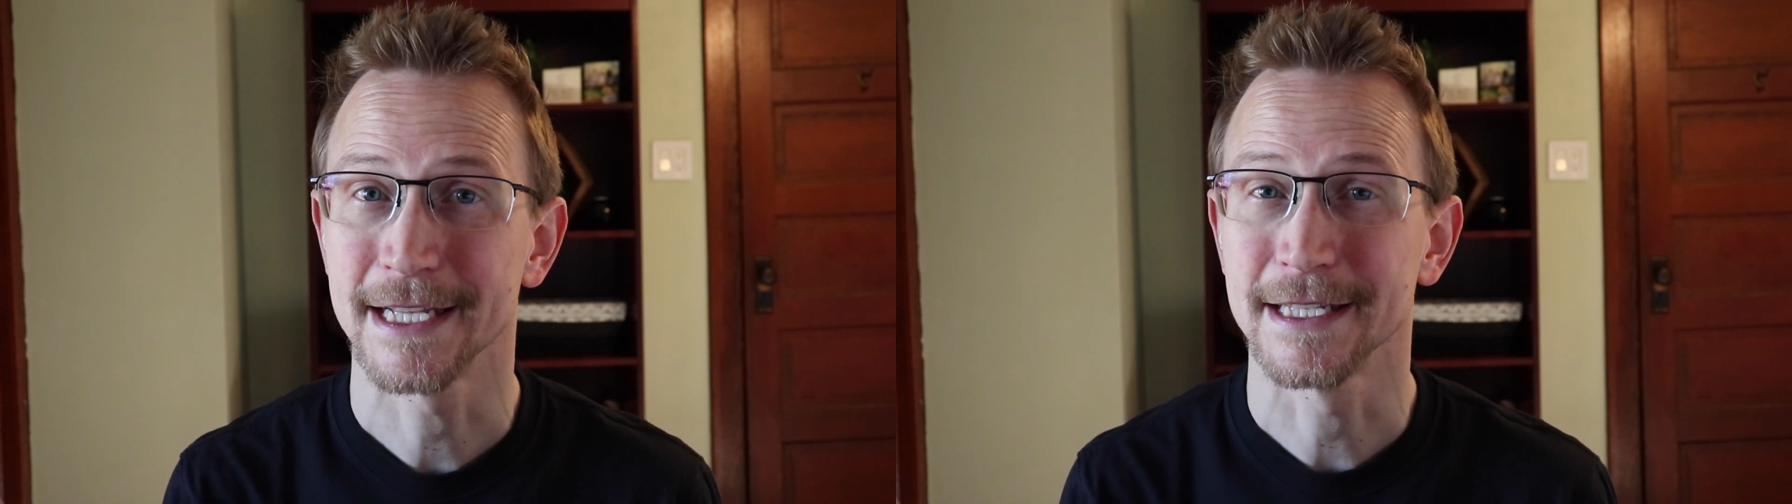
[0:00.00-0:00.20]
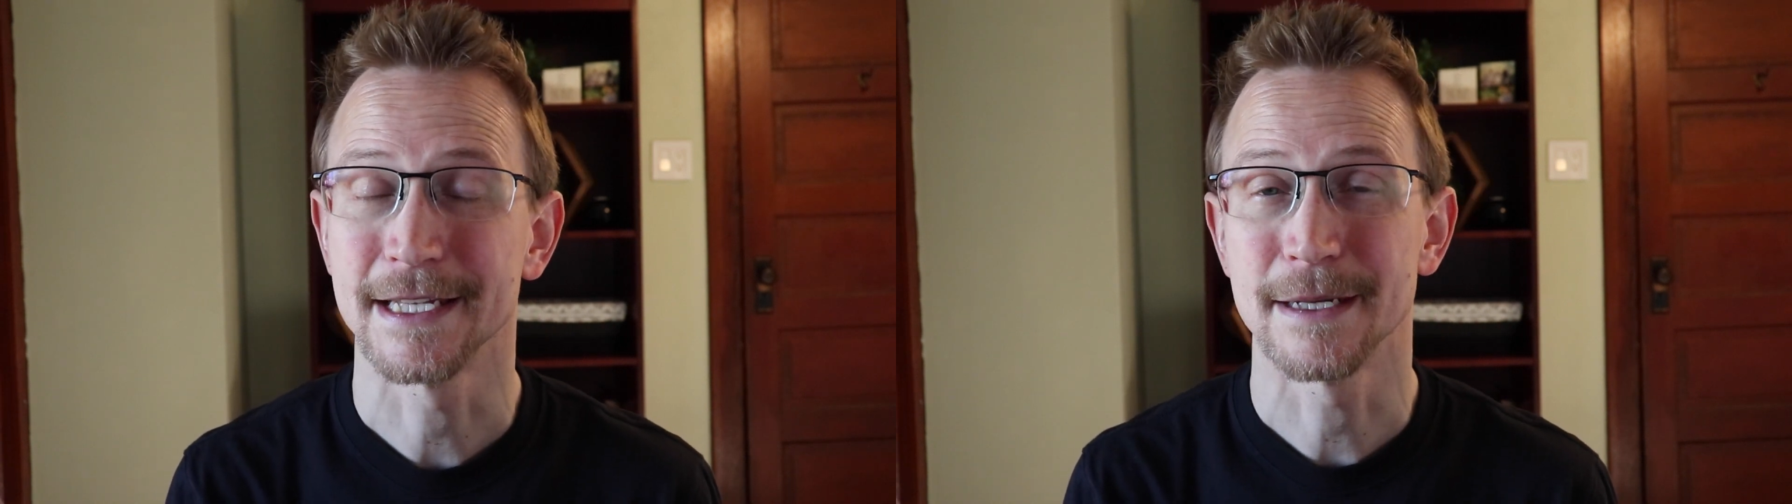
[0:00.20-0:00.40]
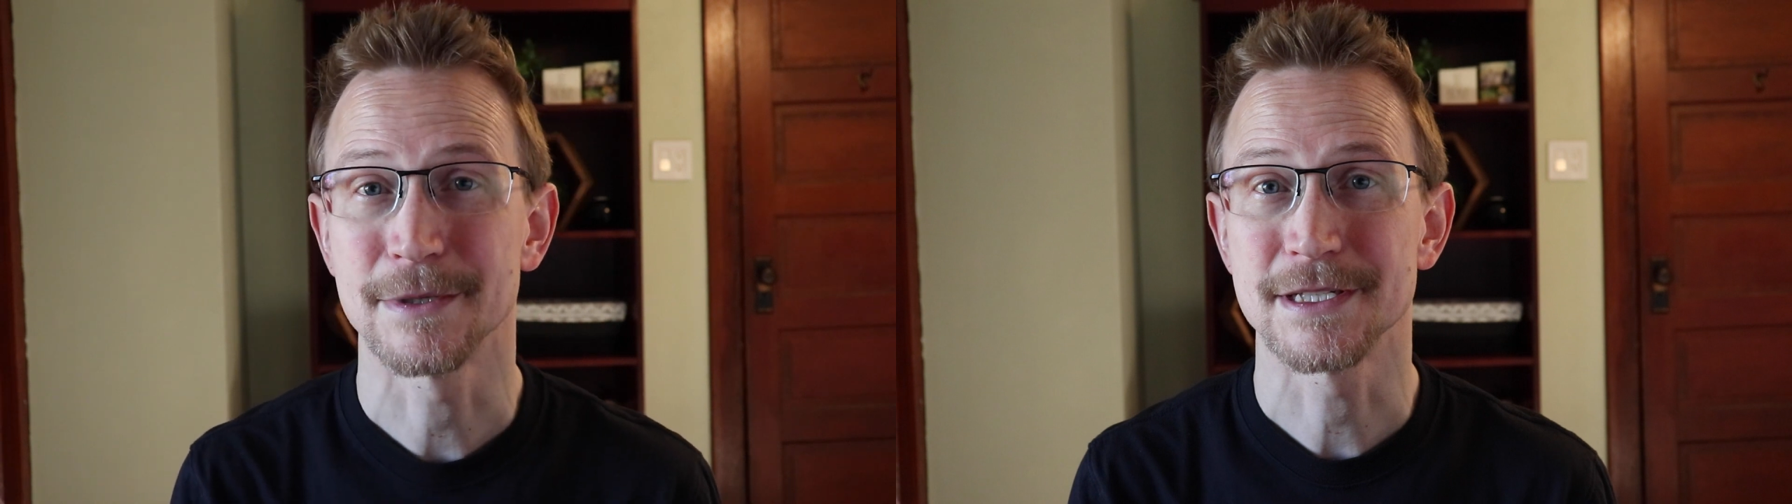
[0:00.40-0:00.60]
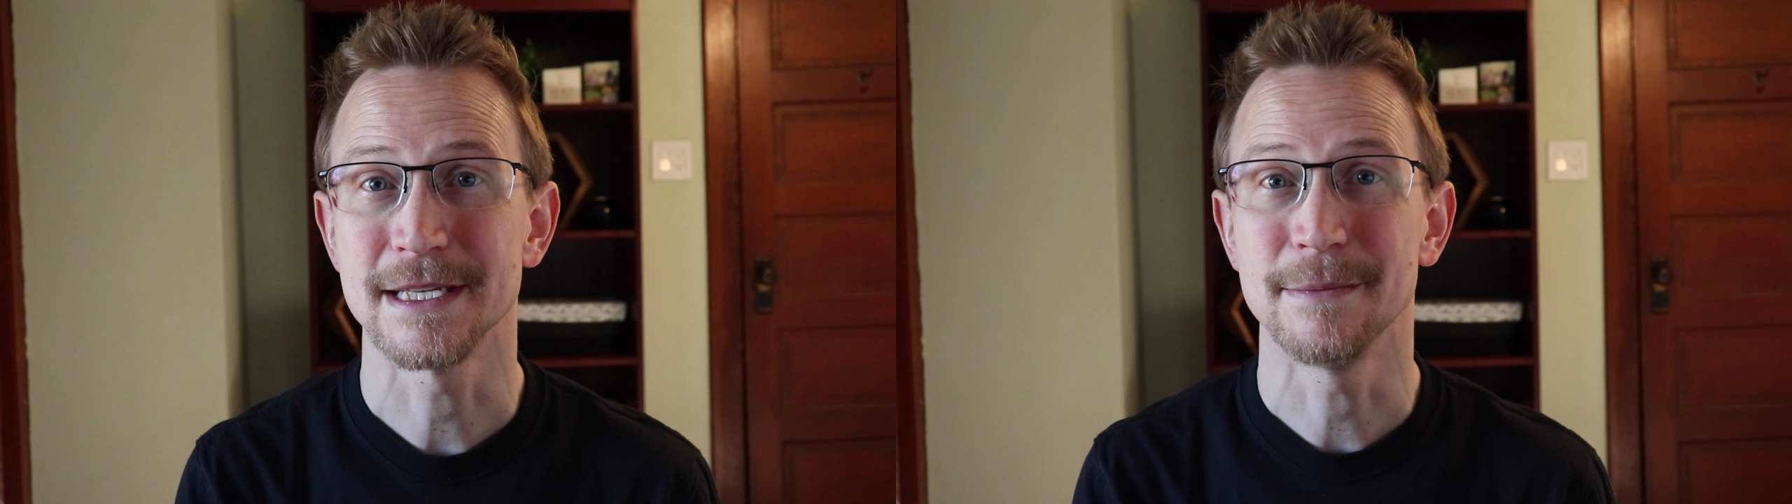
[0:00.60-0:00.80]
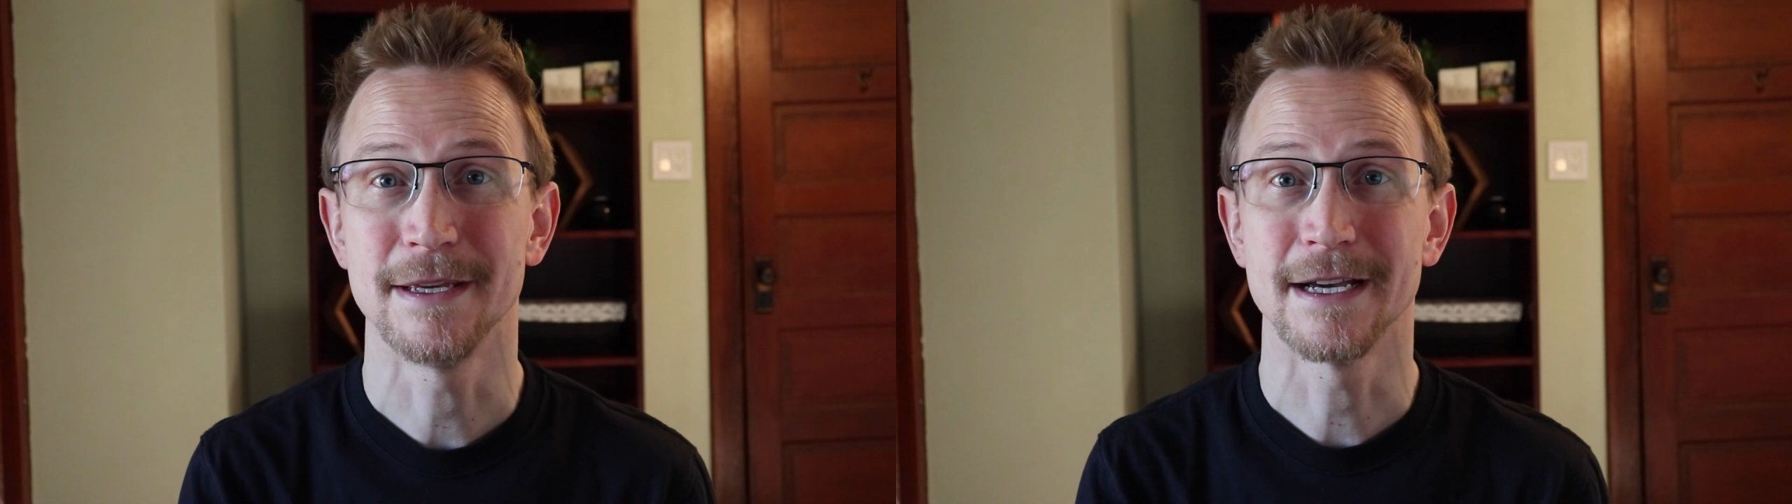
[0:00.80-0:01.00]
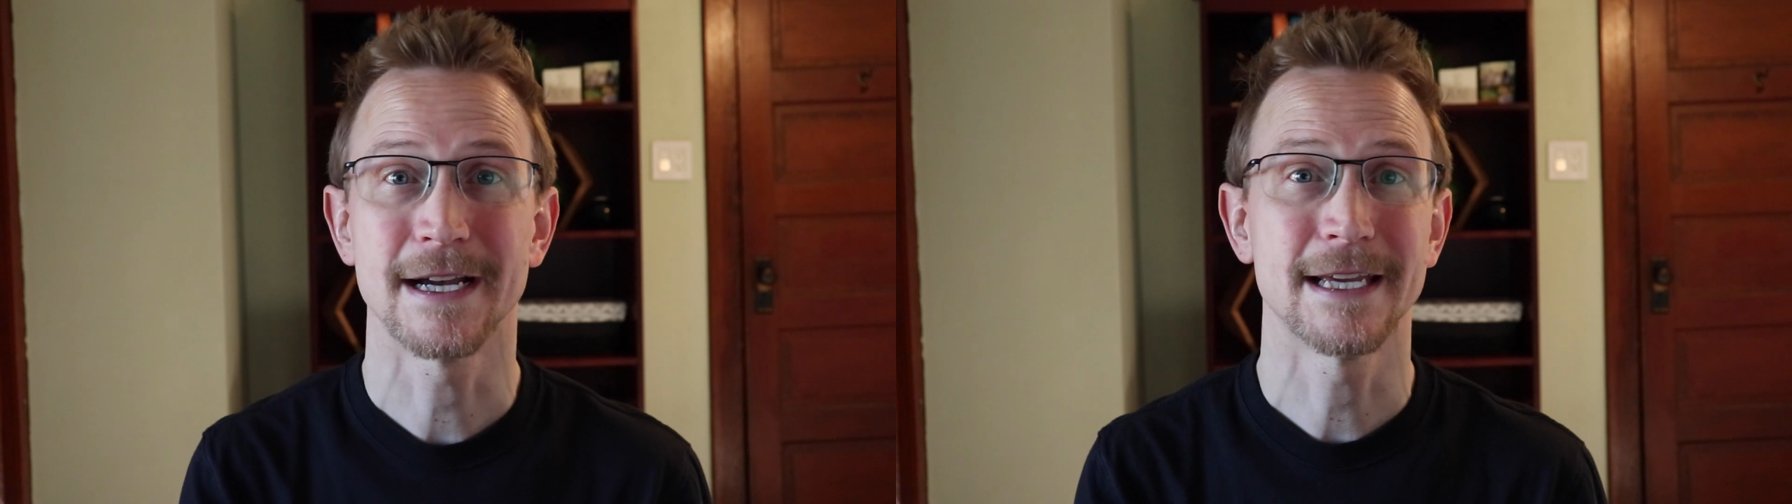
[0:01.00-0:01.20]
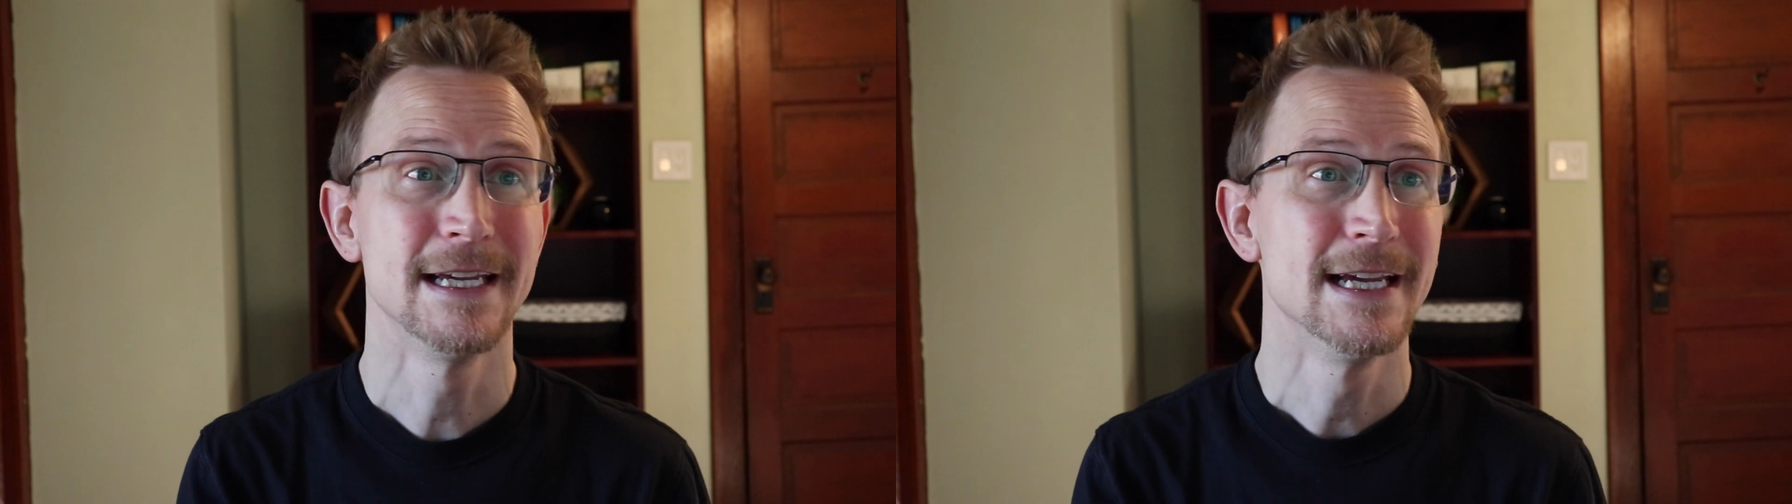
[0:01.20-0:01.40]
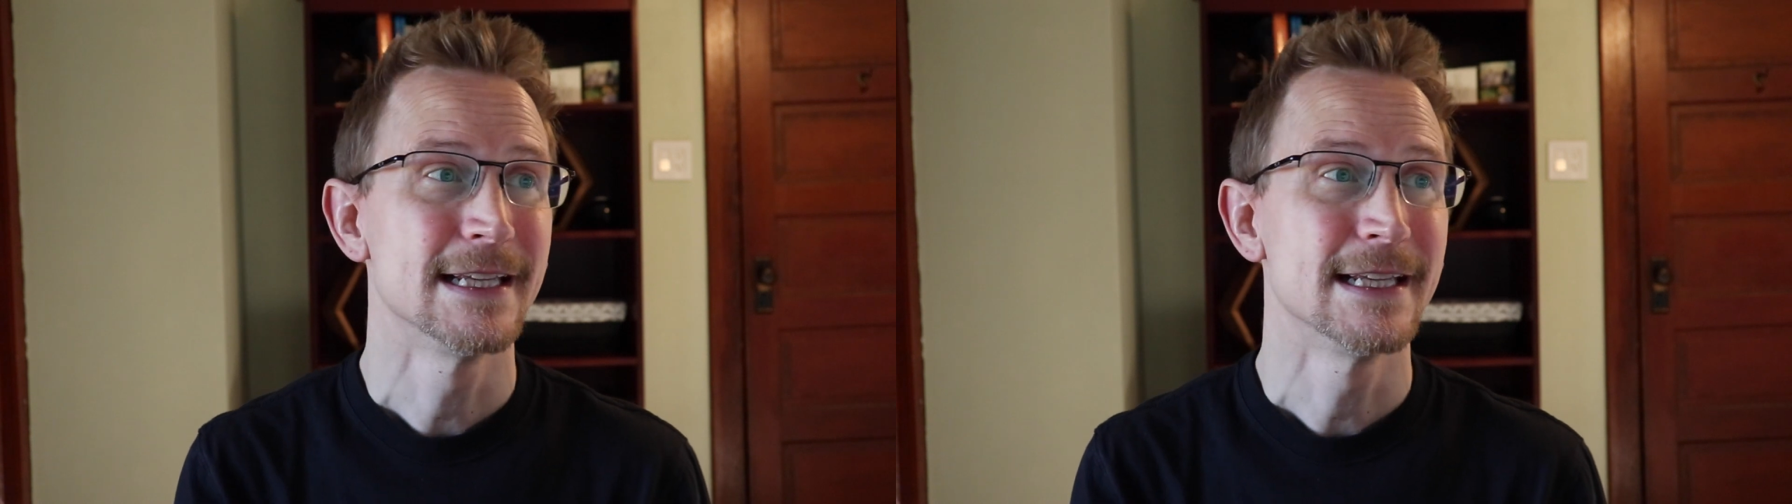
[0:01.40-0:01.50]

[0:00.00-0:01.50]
headline number C P I,